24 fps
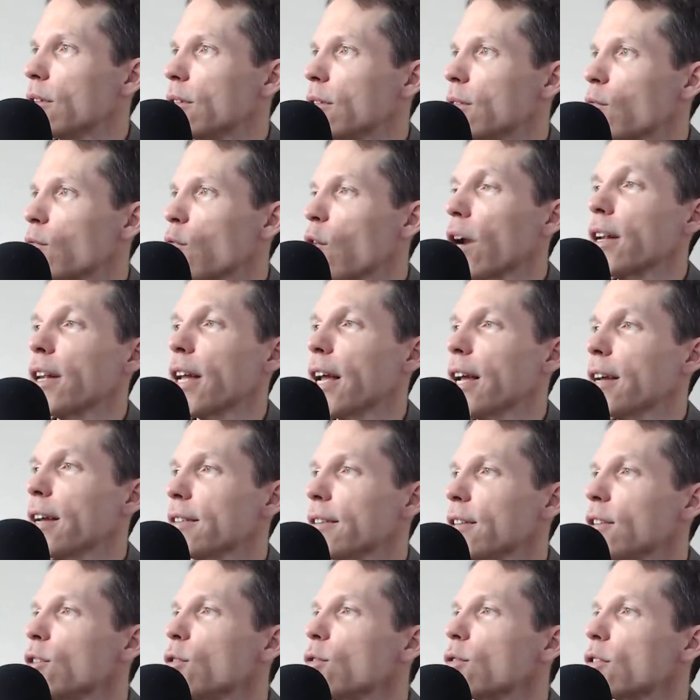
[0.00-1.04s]

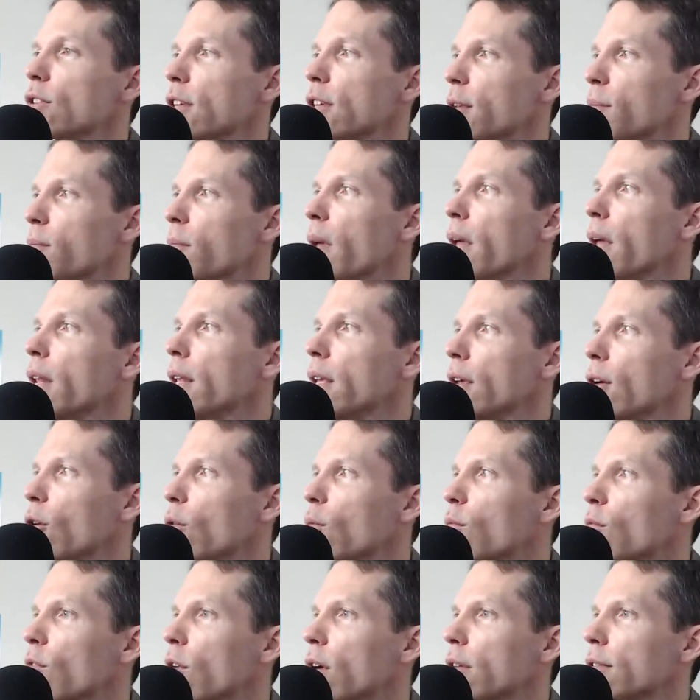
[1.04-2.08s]
right-handed used to hit many
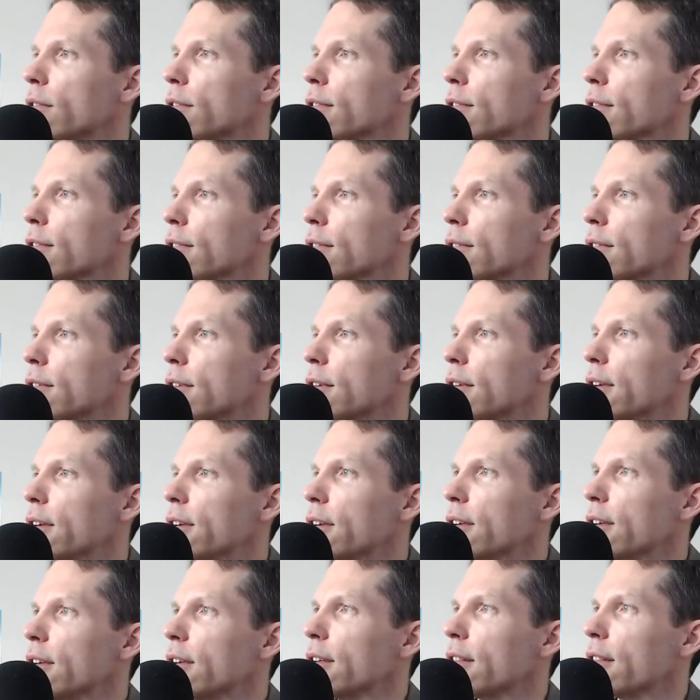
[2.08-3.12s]
home runs.
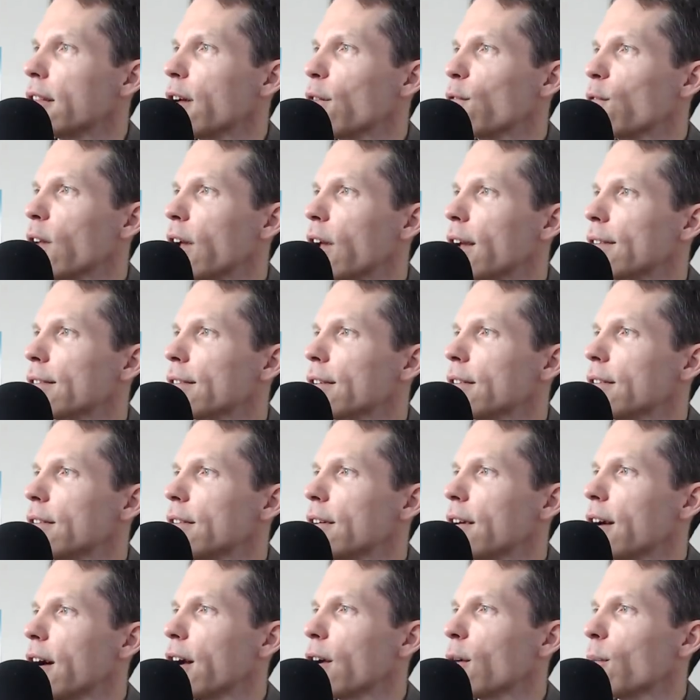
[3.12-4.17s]
Left-handed,
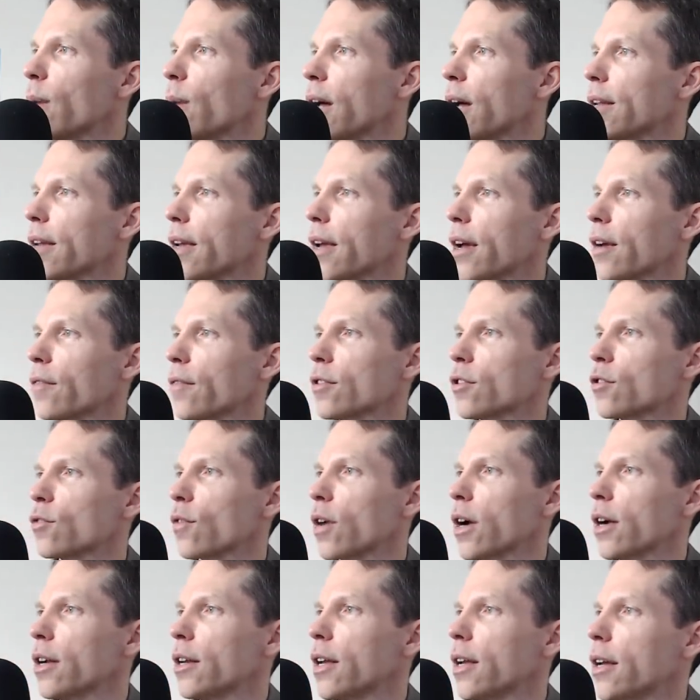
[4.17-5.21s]
higher batting average,
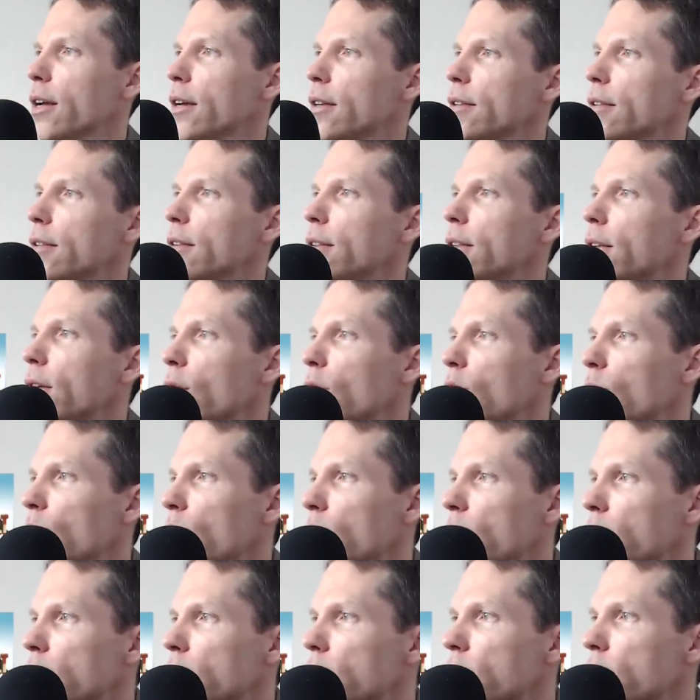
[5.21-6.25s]
right-handed home
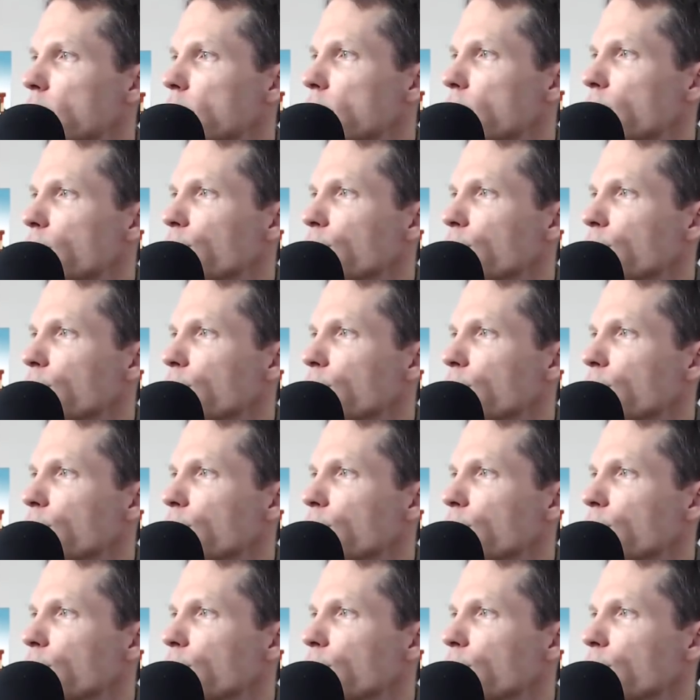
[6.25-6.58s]
runs.